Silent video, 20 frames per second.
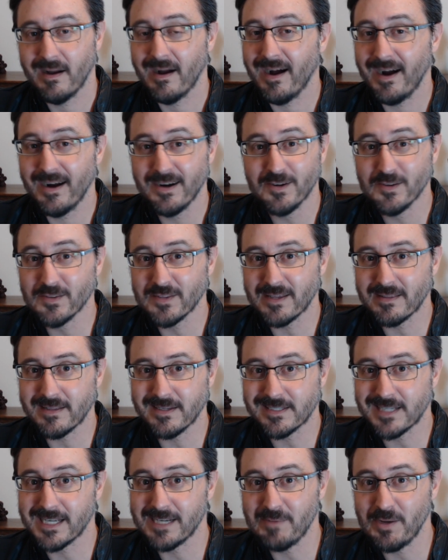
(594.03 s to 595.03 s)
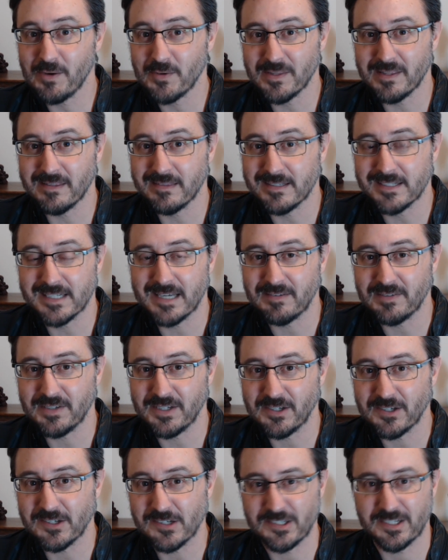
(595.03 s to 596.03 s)
I don't think that's going to be within the seven
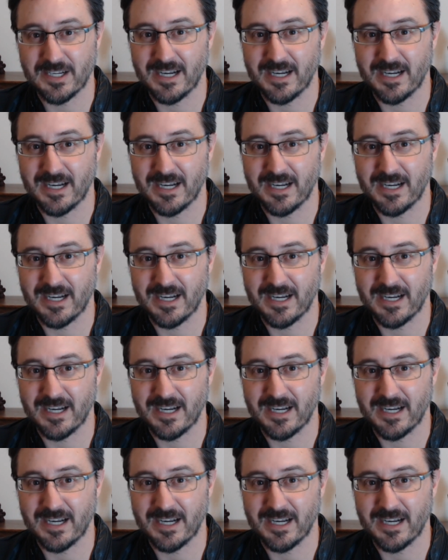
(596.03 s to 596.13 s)
years.